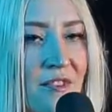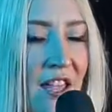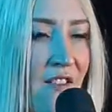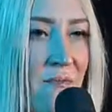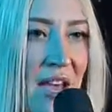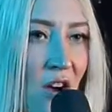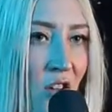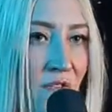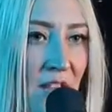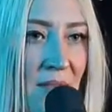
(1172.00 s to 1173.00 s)
Like I've met
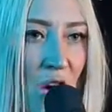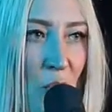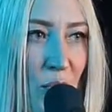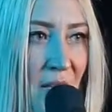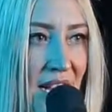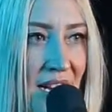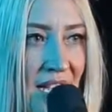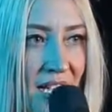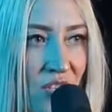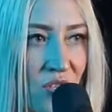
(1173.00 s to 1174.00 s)
all of them at open mic
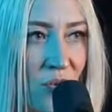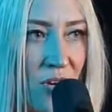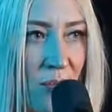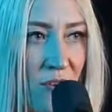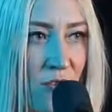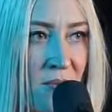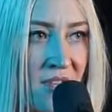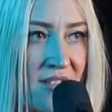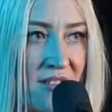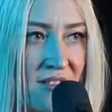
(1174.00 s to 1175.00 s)
nights or
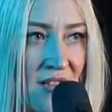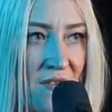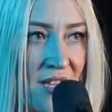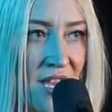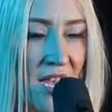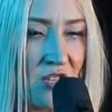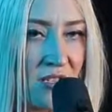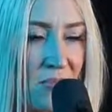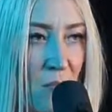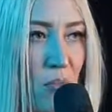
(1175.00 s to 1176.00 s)
performances and stuff like that, and
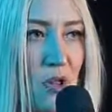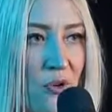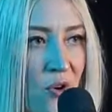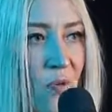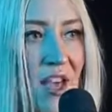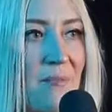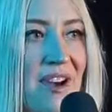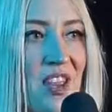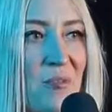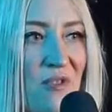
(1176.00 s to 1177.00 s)
just been blown away
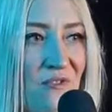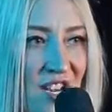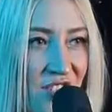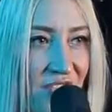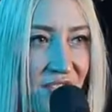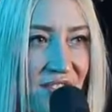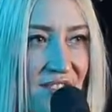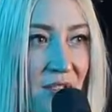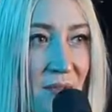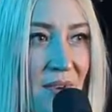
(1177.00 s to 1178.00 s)
by their
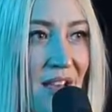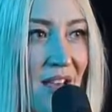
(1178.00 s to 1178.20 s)
professionalism,